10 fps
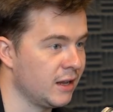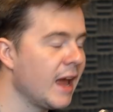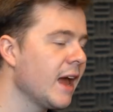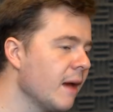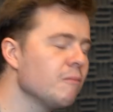
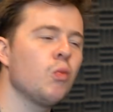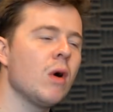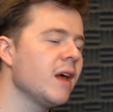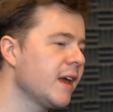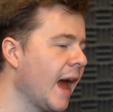
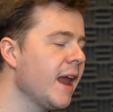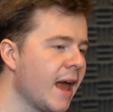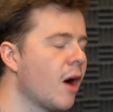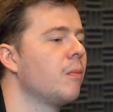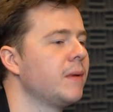It can
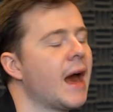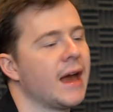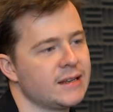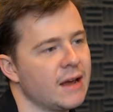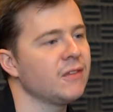help. Yeah,
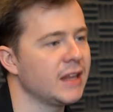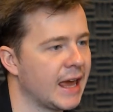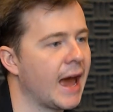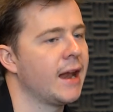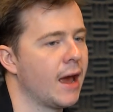it definitely
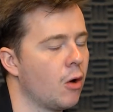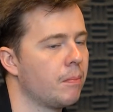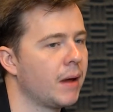can help.